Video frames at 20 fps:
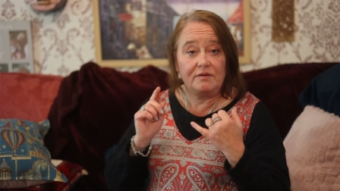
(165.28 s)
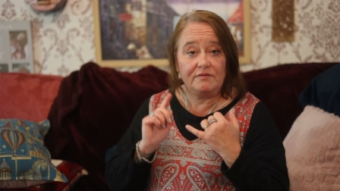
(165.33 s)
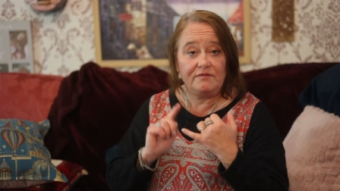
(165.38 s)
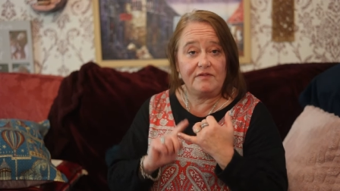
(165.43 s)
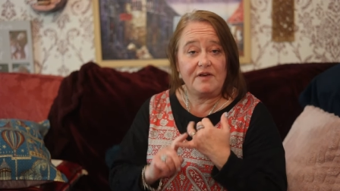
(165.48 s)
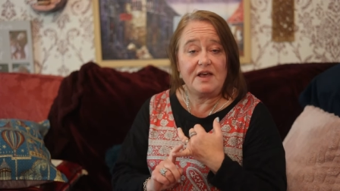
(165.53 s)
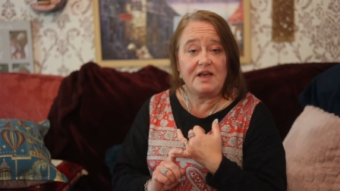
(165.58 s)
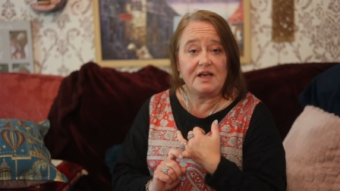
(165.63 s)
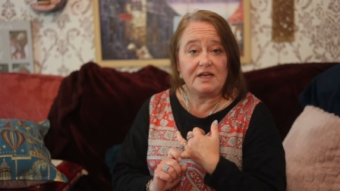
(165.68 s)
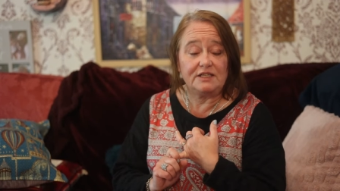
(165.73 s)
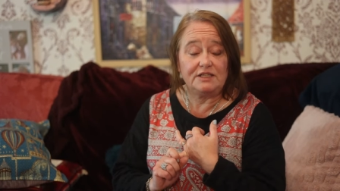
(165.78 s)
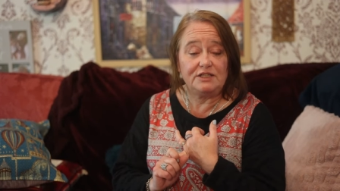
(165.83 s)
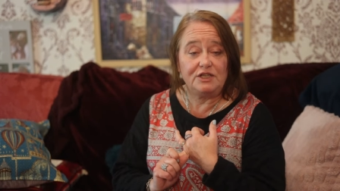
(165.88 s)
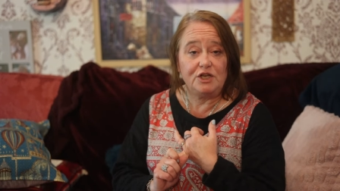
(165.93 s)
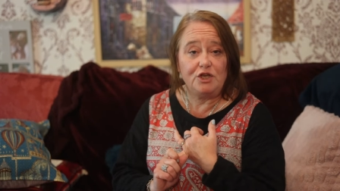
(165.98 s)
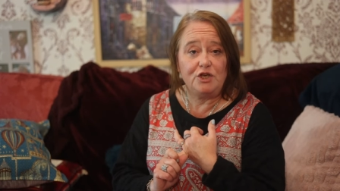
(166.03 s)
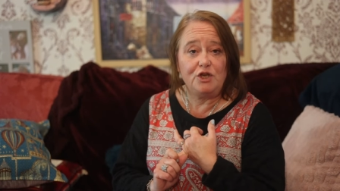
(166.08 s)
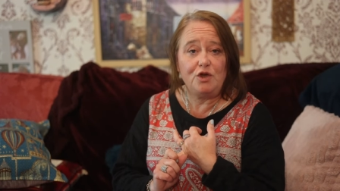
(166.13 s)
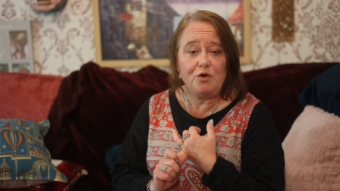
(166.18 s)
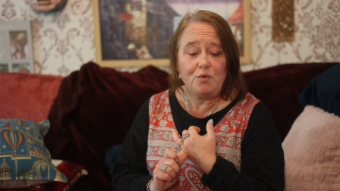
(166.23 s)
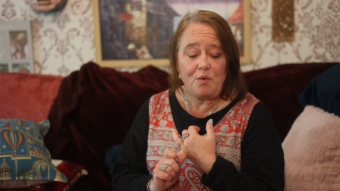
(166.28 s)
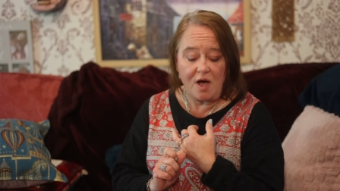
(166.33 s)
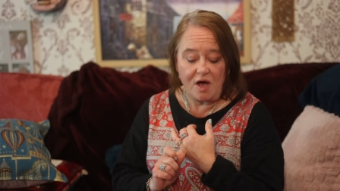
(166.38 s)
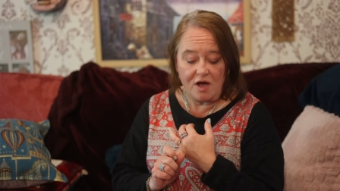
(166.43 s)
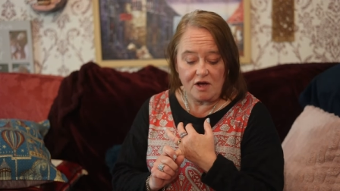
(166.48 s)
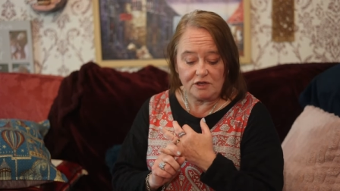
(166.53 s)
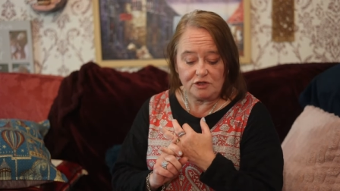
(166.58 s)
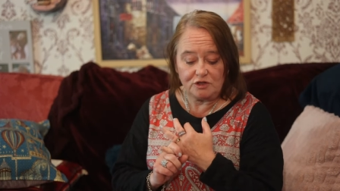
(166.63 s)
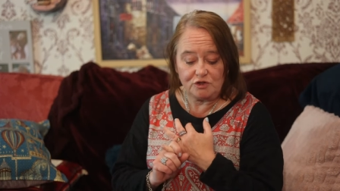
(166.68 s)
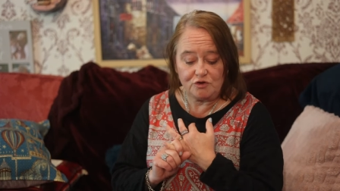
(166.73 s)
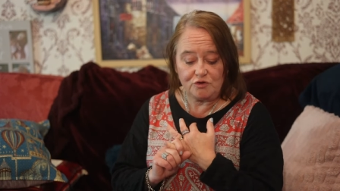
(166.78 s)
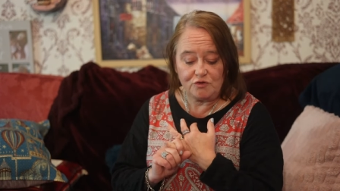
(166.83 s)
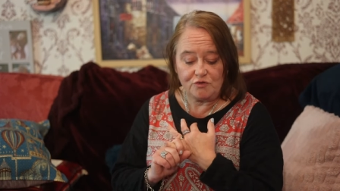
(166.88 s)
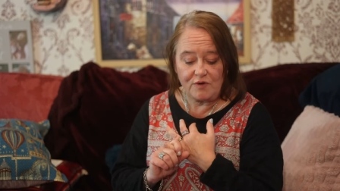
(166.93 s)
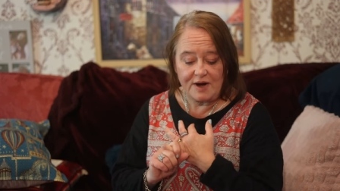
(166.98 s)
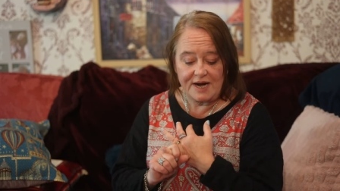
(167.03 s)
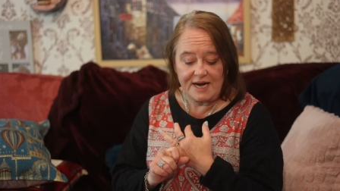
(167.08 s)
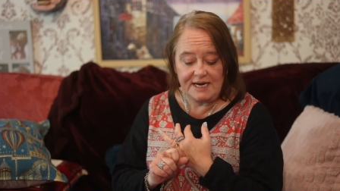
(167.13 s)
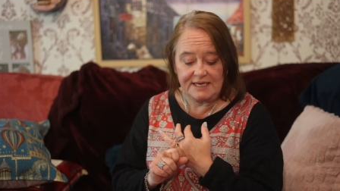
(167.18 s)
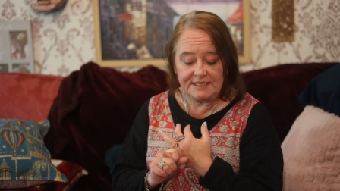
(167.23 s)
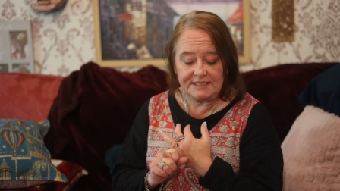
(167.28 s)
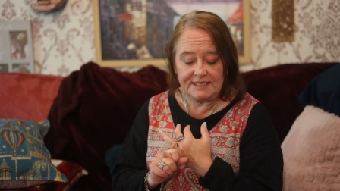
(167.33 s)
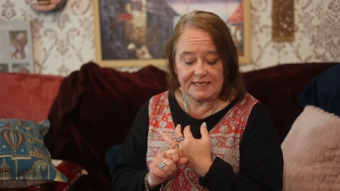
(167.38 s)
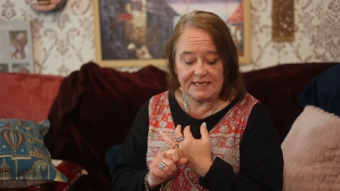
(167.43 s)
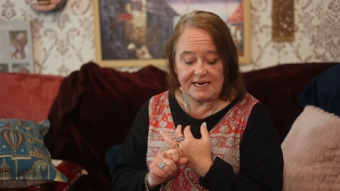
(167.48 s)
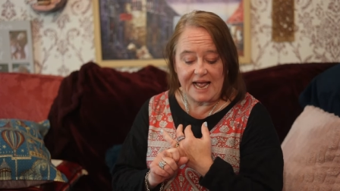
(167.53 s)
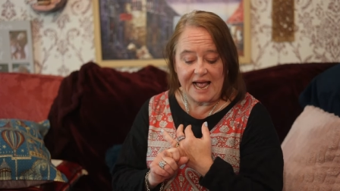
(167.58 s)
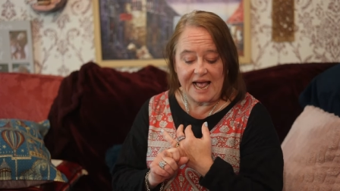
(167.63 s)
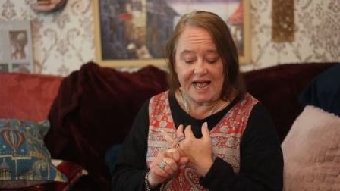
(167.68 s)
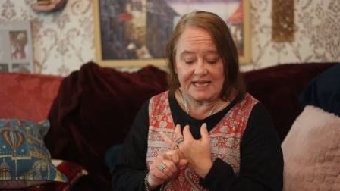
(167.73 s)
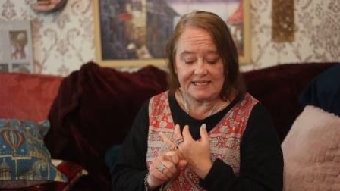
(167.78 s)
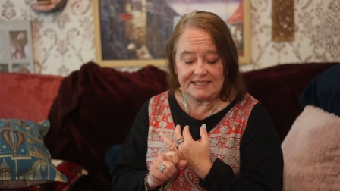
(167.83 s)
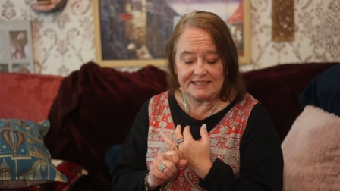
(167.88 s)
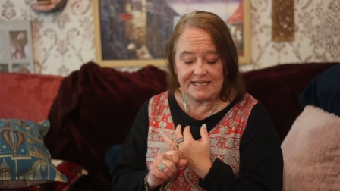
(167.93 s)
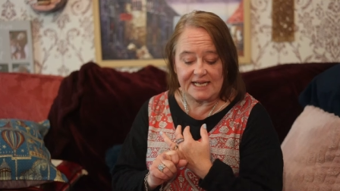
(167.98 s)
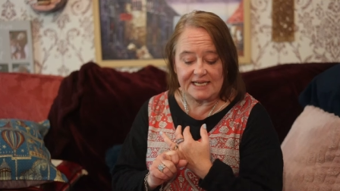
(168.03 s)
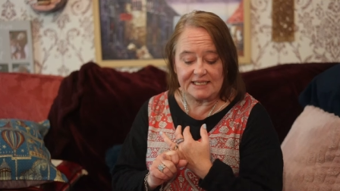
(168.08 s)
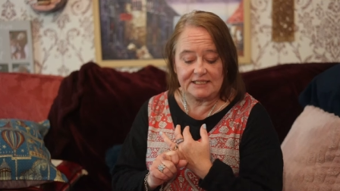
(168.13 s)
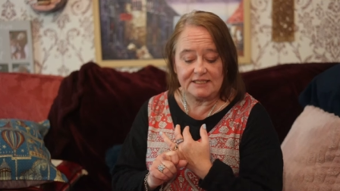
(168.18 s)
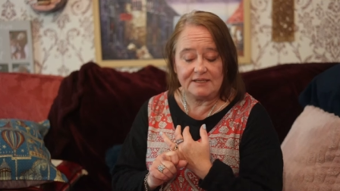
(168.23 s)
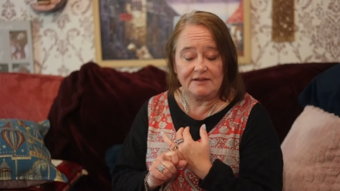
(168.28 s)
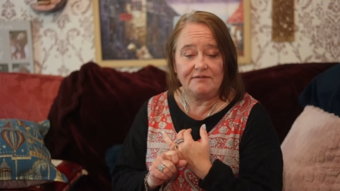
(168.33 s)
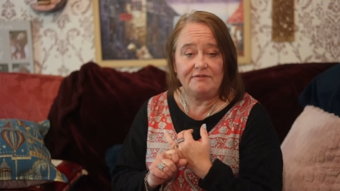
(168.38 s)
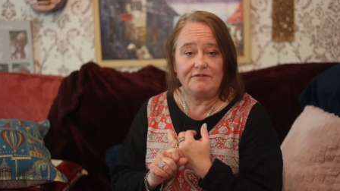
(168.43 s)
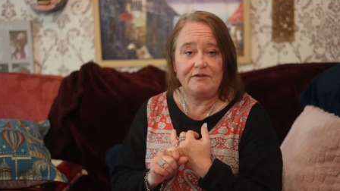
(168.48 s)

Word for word: First, you are trading assets